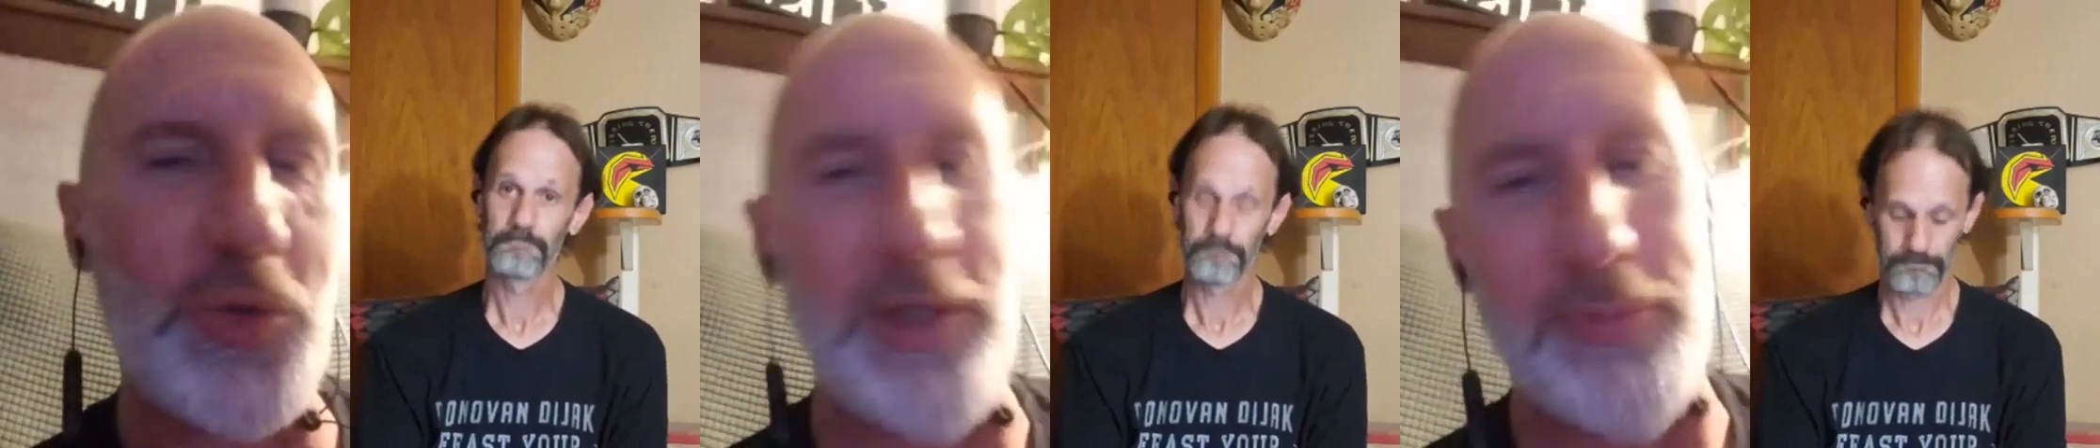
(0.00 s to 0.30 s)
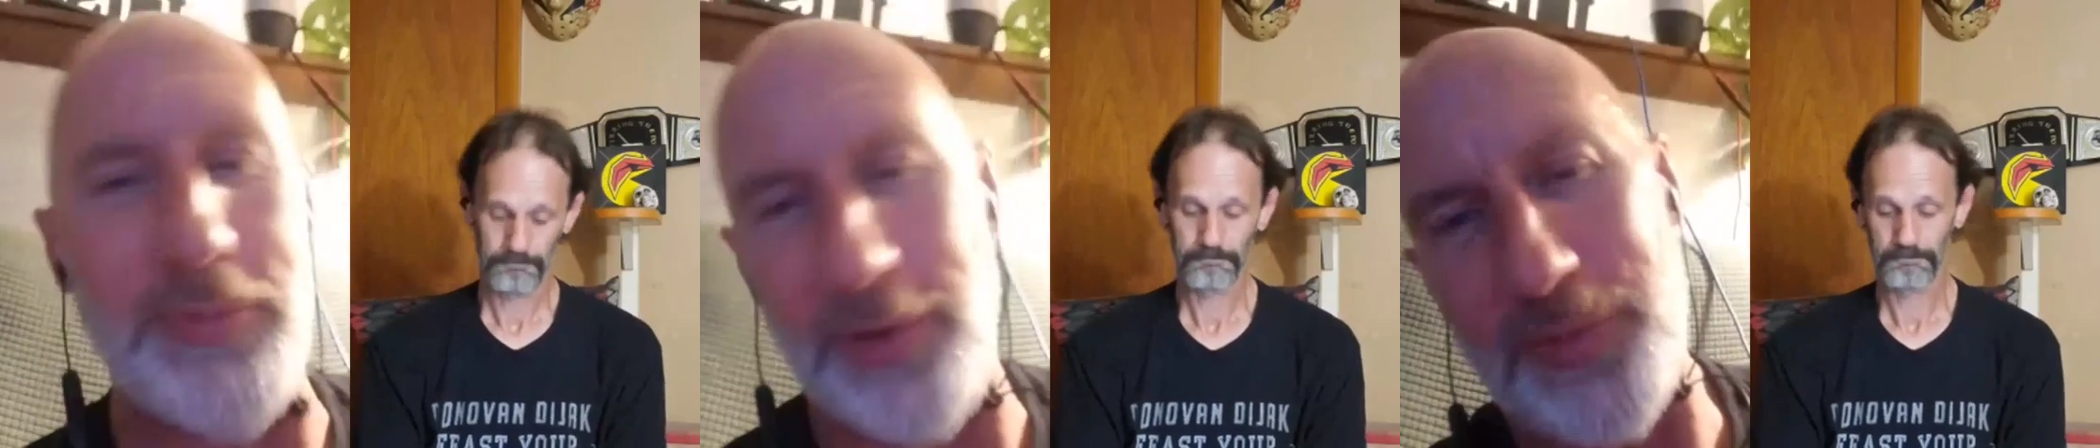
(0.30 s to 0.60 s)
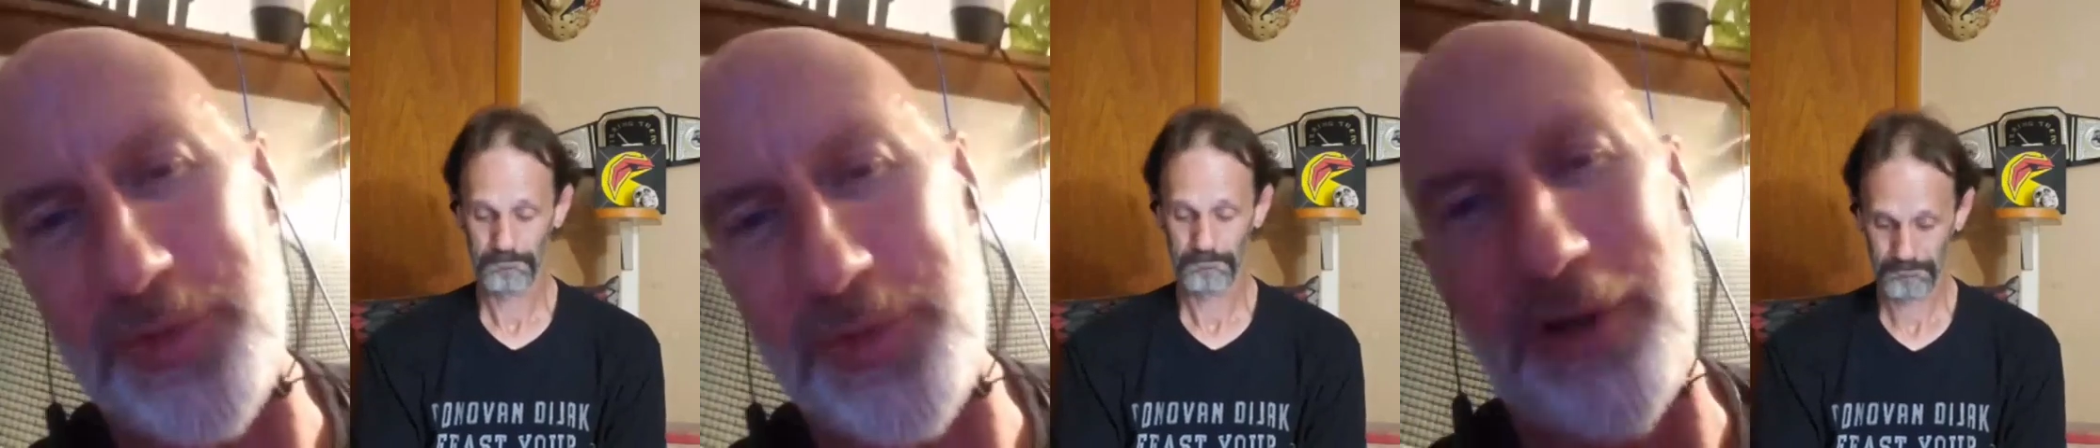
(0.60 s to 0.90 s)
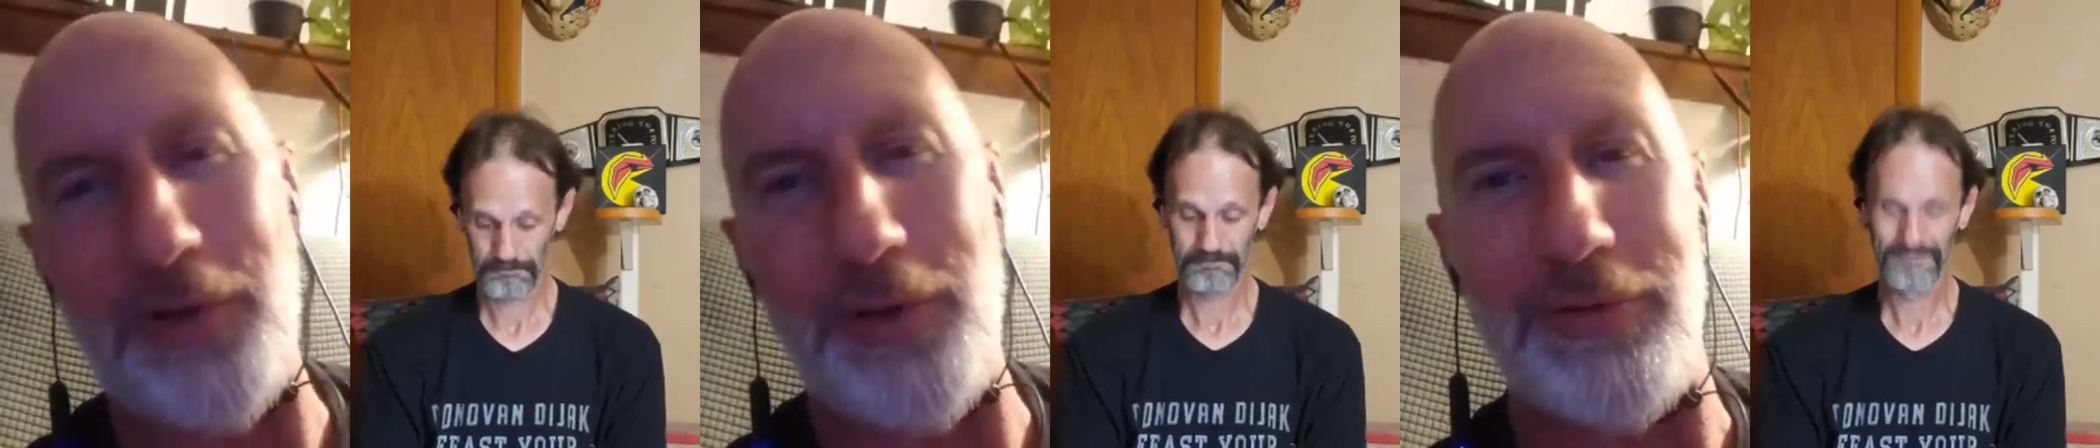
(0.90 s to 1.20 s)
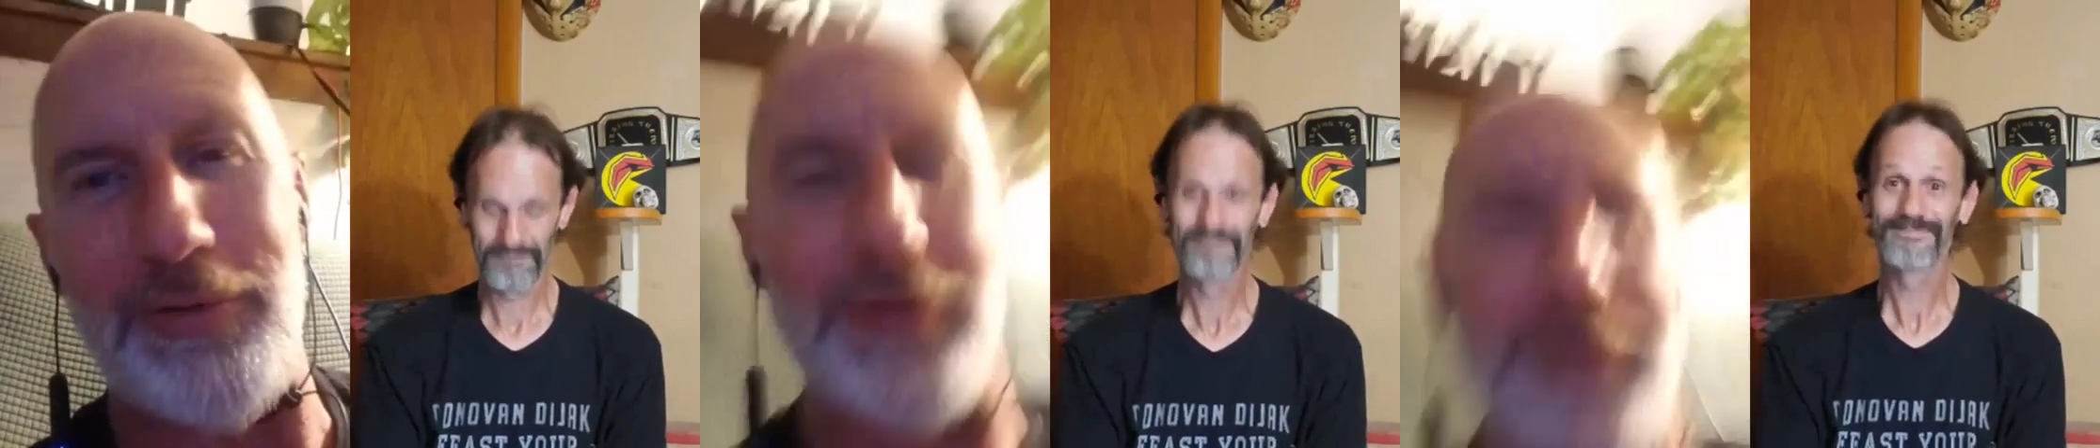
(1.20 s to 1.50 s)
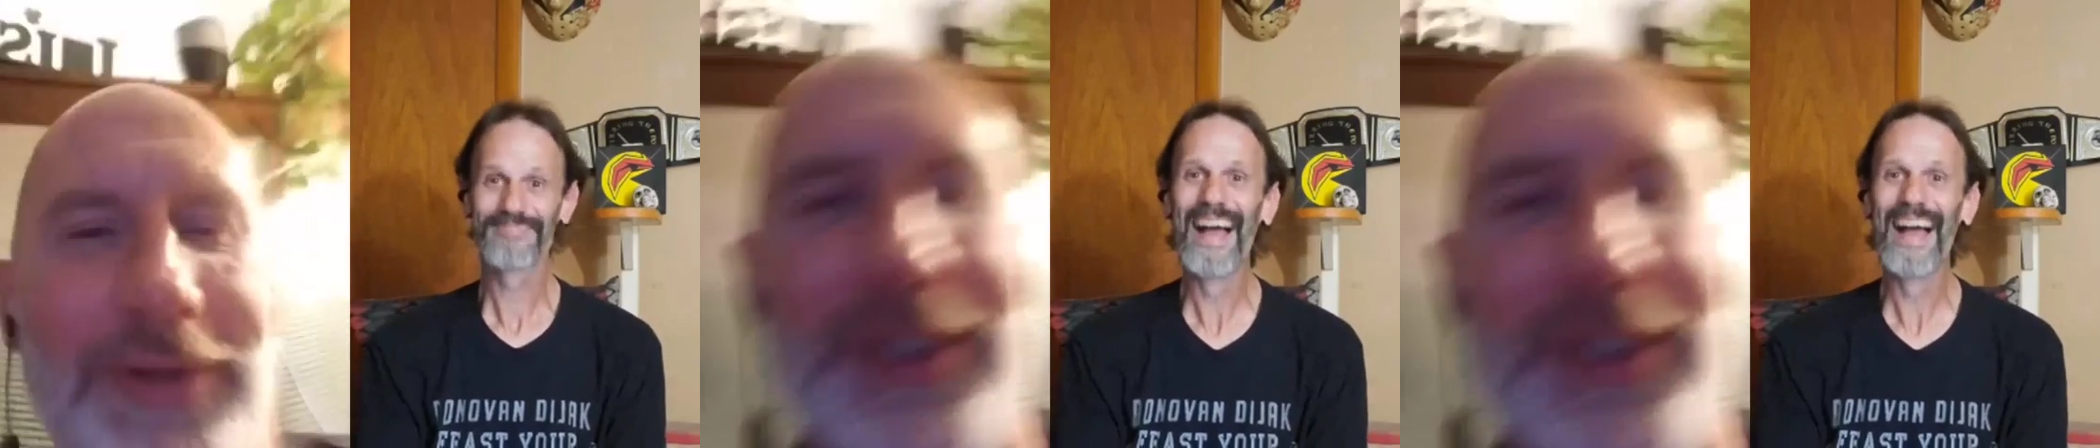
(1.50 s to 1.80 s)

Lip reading: Quinn putting himself over.